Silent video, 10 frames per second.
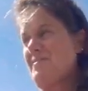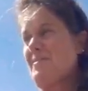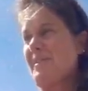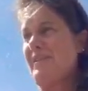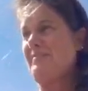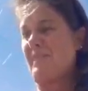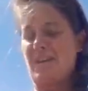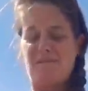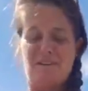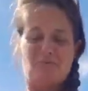what,
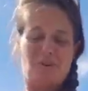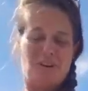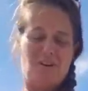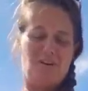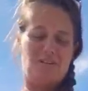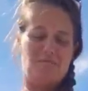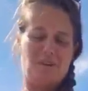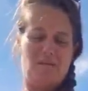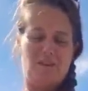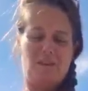maybe 20 yards,
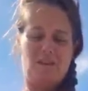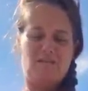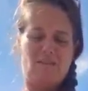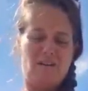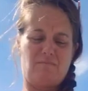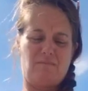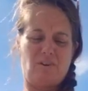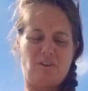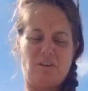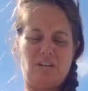maybe, if I'm
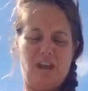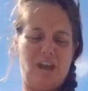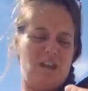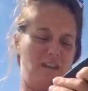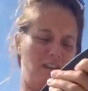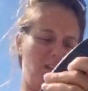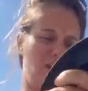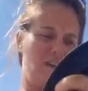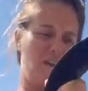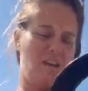on a good day.
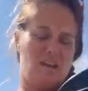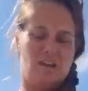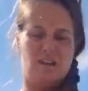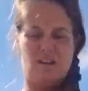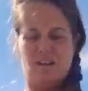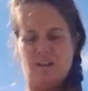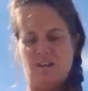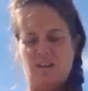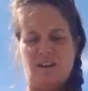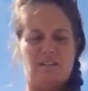
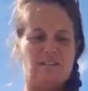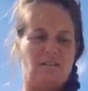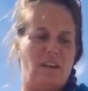Alright, so